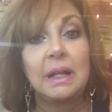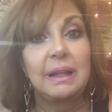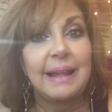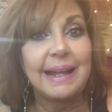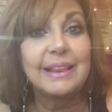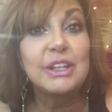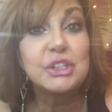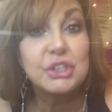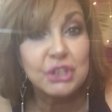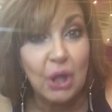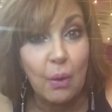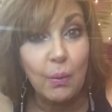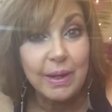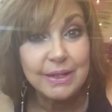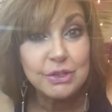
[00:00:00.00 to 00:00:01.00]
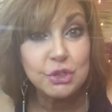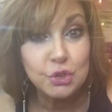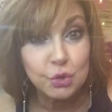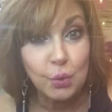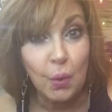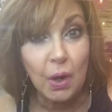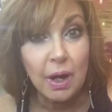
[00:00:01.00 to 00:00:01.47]
like the sewing
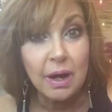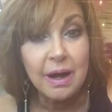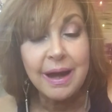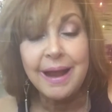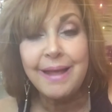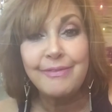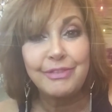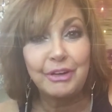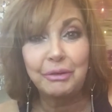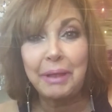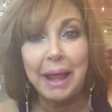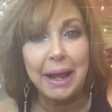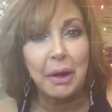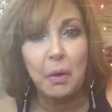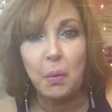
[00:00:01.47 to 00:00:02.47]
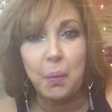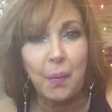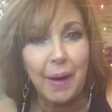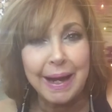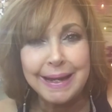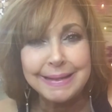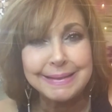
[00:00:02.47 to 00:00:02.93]
store, they're like
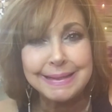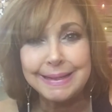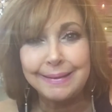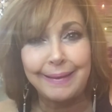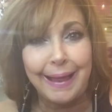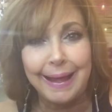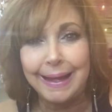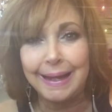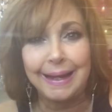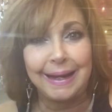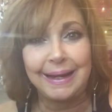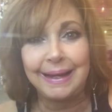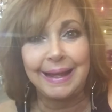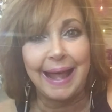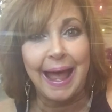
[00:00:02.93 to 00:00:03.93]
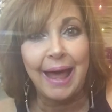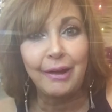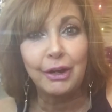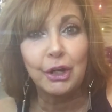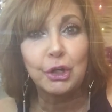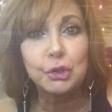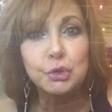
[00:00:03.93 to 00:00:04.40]
crazy, like
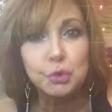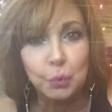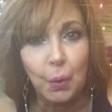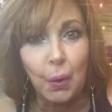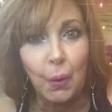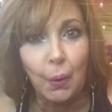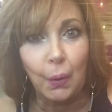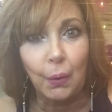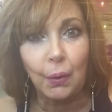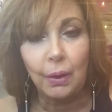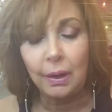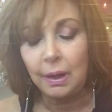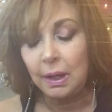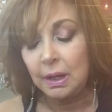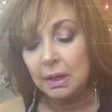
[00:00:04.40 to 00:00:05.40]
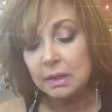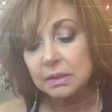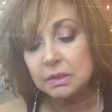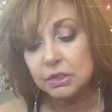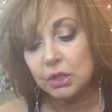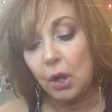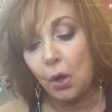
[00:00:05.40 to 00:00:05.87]
out of control.
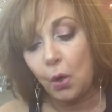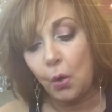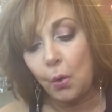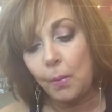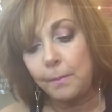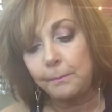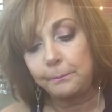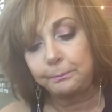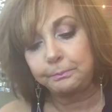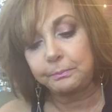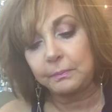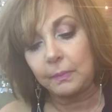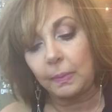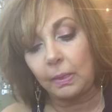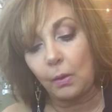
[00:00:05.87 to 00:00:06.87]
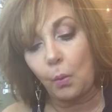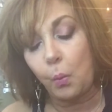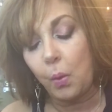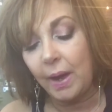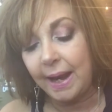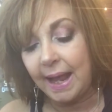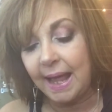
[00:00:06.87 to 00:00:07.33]
So
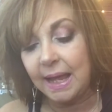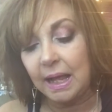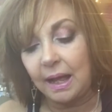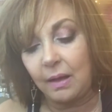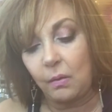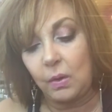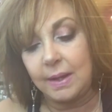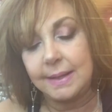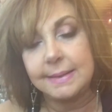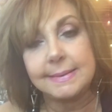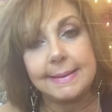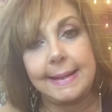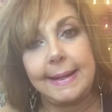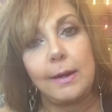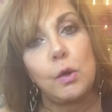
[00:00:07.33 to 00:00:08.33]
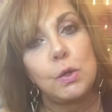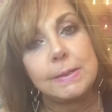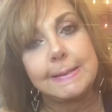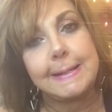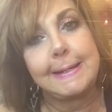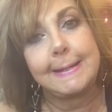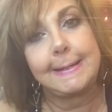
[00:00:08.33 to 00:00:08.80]
what I got was, and of course
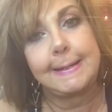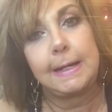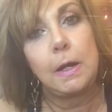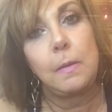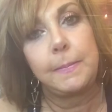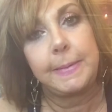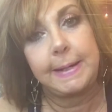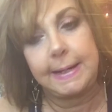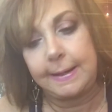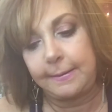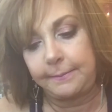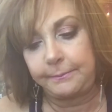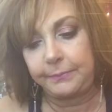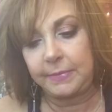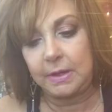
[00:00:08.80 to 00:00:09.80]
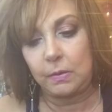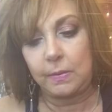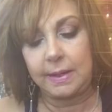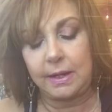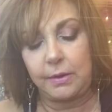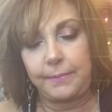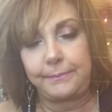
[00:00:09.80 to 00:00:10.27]
I can't get it open now, there
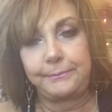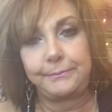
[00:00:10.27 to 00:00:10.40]
we go.